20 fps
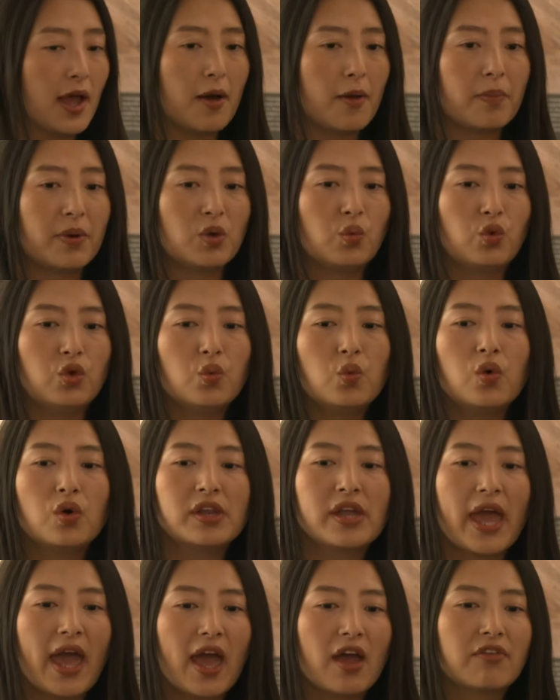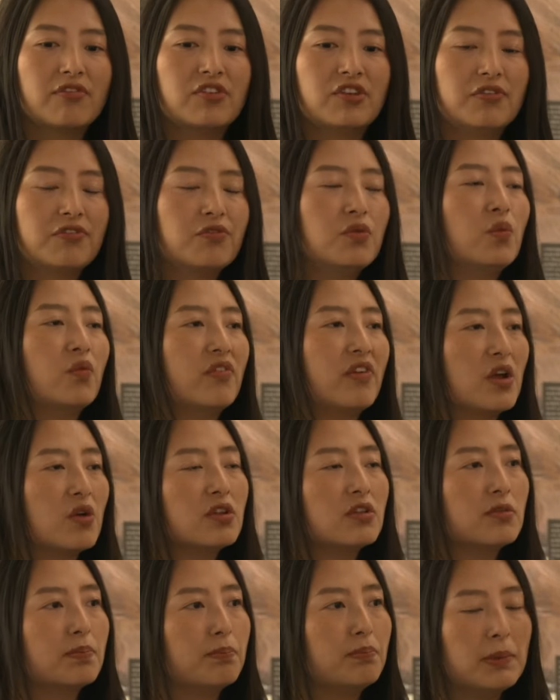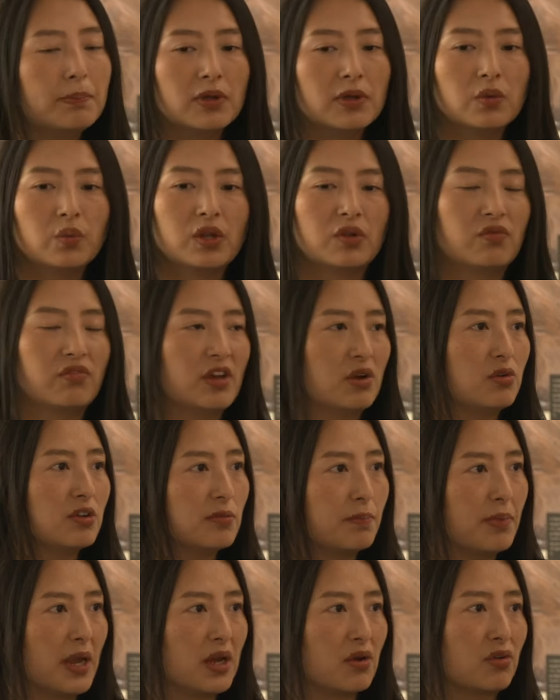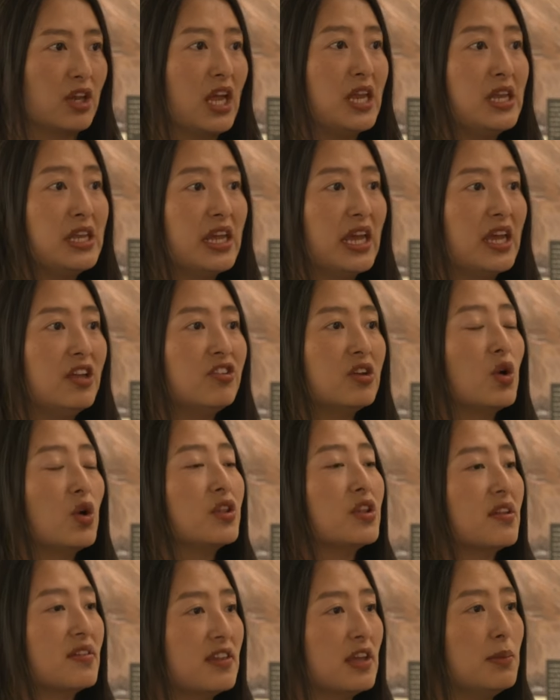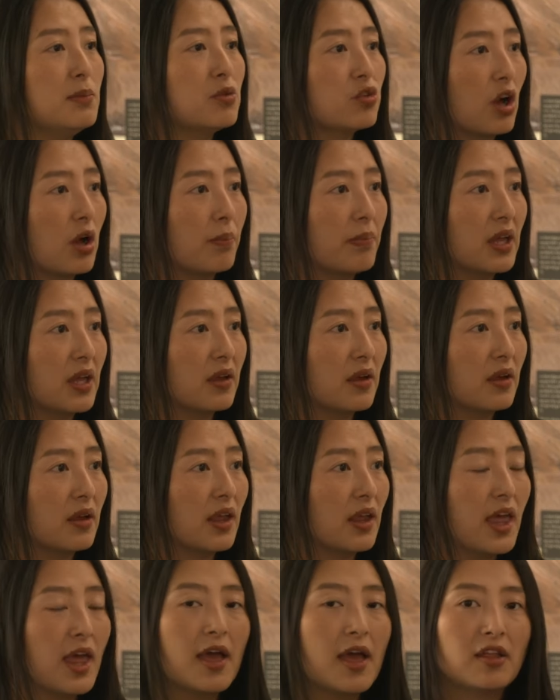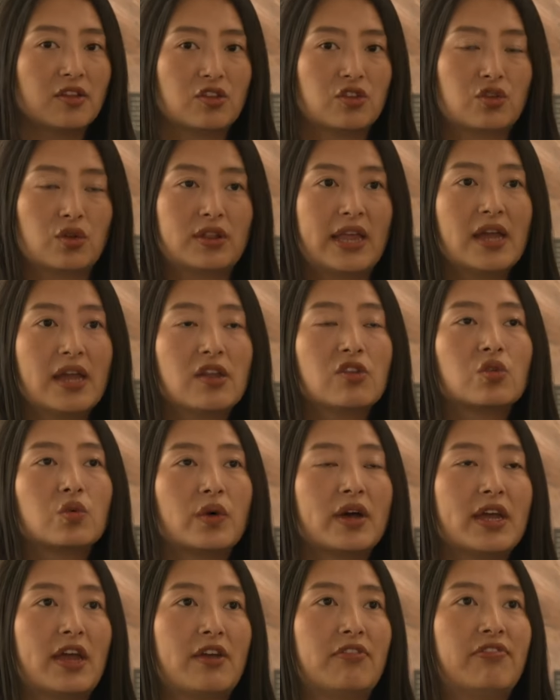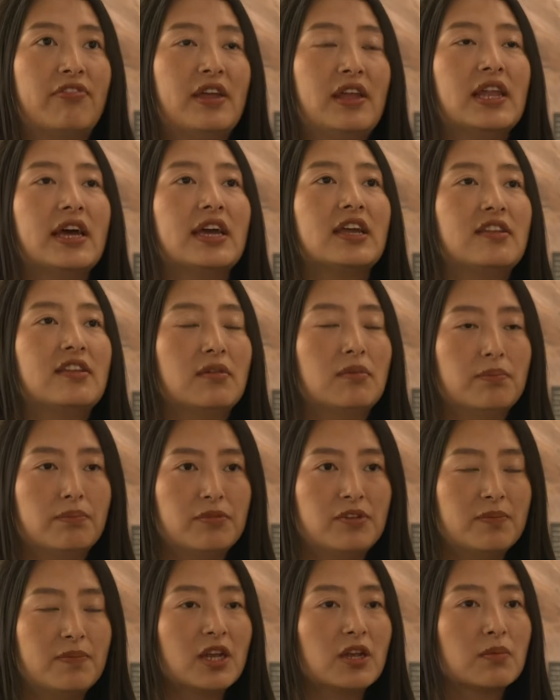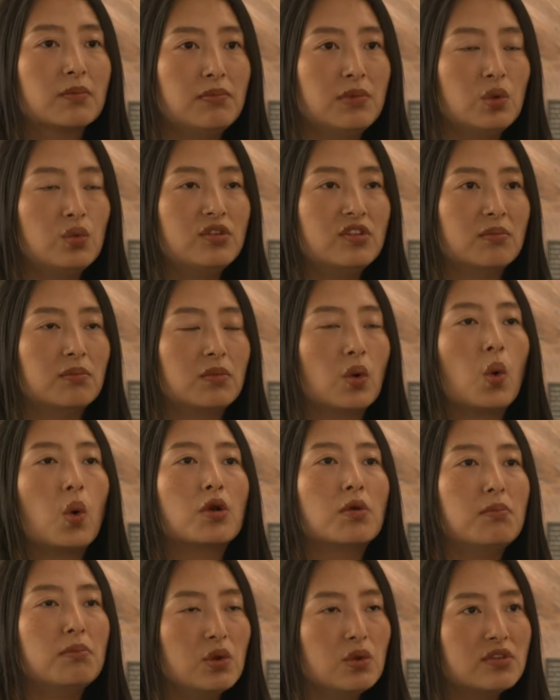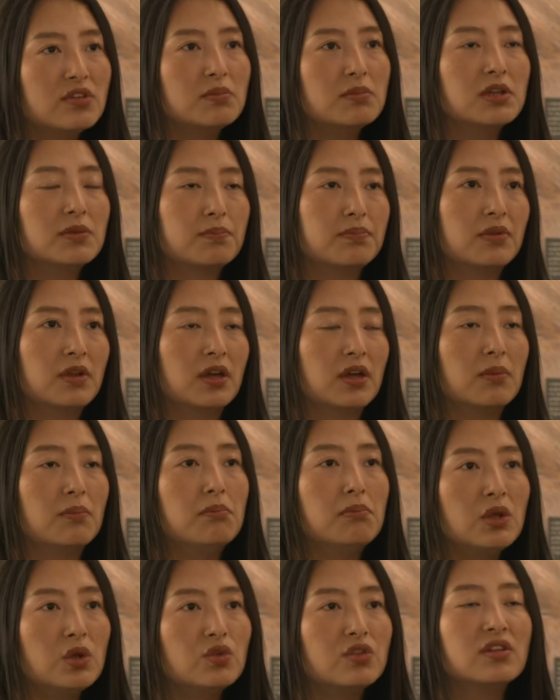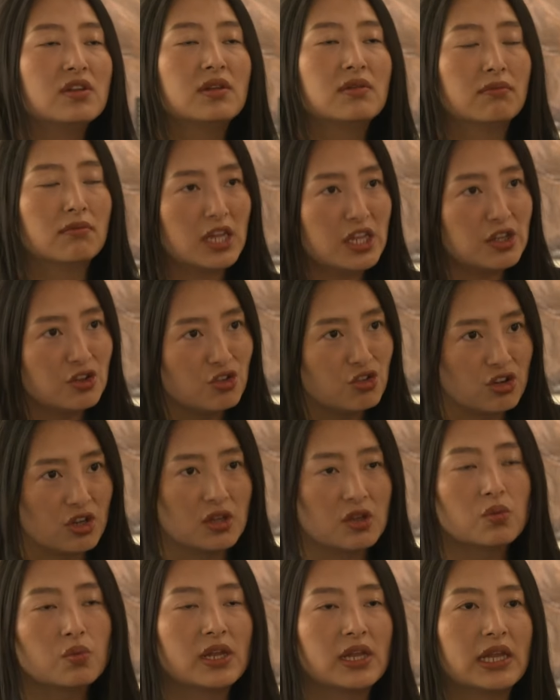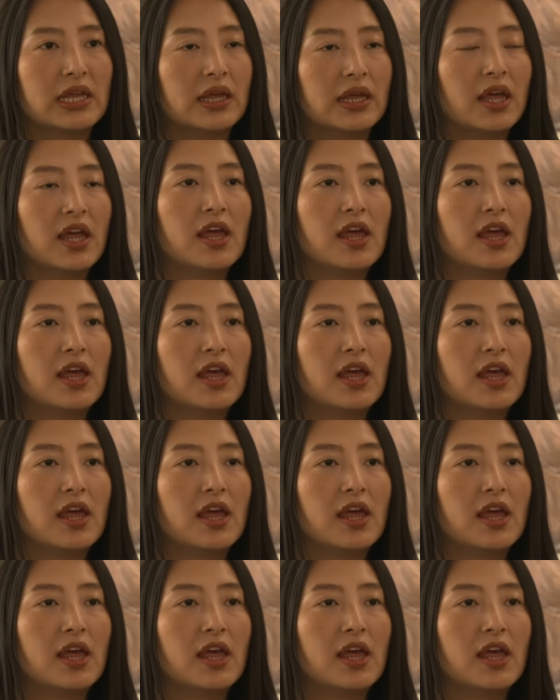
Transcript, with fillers: But you won't have different, various people with various background engaging on the same topic. So that is why I feel like Tibet Museum or museum in, uh, museum in generally,